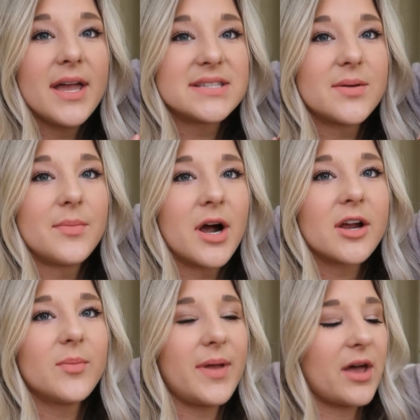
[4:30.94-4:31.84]
it's a
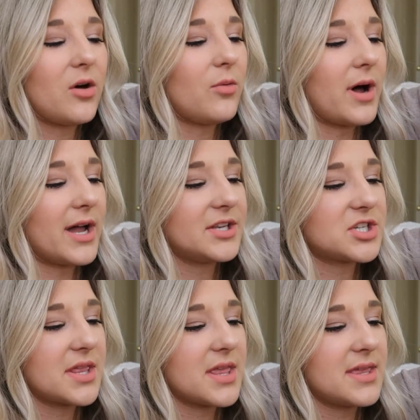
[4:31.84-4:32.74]
Mark Bale watch,
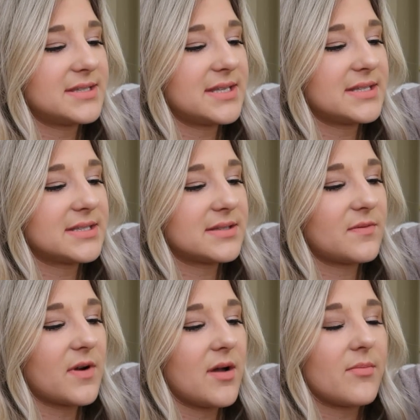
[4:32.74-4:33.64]
and then this is
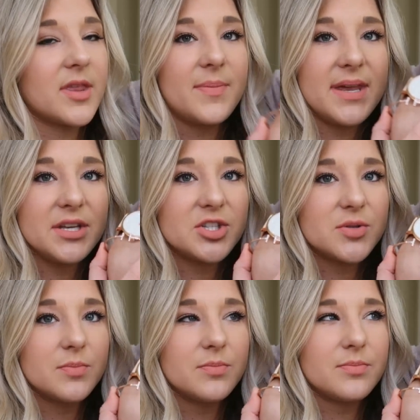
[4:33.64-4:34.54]
from the
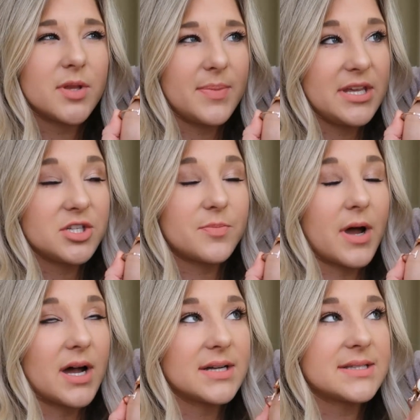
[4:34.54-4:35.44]
Peach
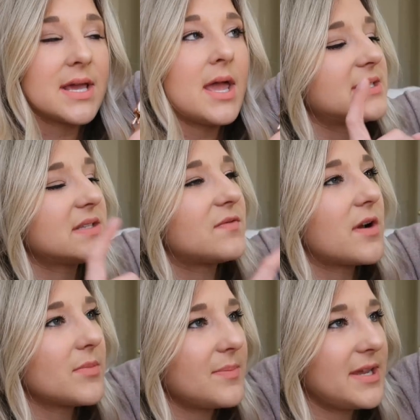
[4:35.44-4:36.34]
Box. This is
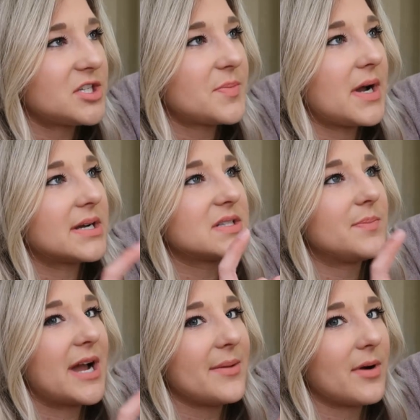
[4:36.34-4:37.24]
from the Peach Box
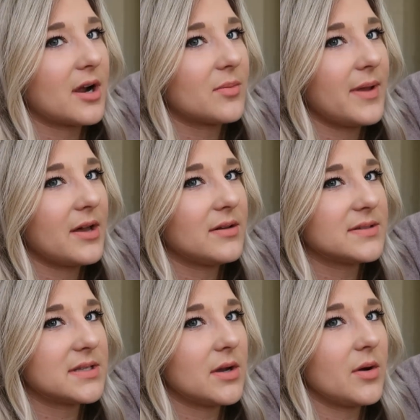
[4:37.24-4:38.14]
by Mark Bale.
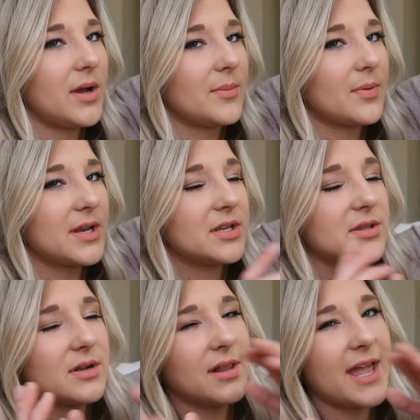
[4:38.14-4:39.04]
So
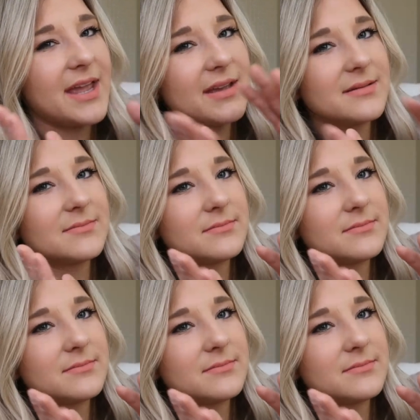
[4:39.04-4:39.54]
they're like